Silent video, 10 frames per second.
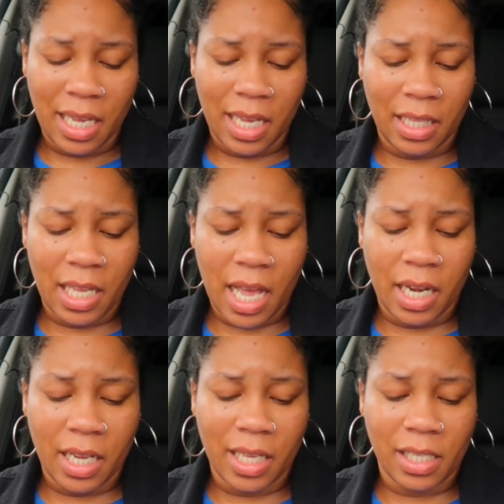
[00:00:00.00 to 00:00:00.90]
and then I need
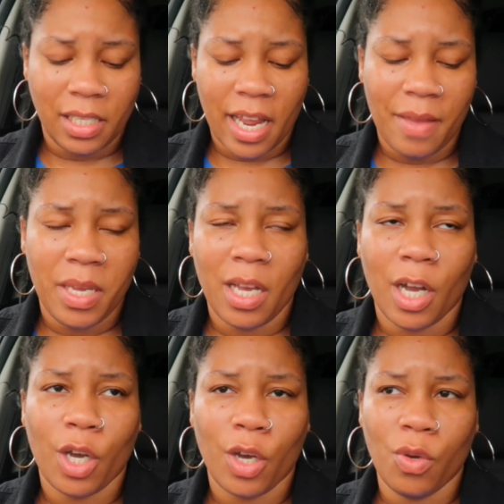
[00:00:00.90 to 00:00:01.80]
to get Jamie a
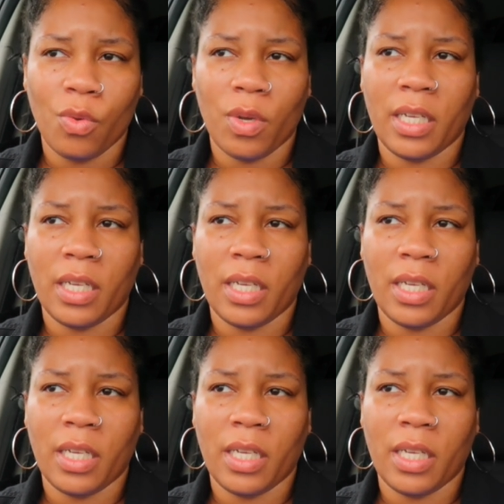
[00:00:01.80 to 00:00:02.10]
coat.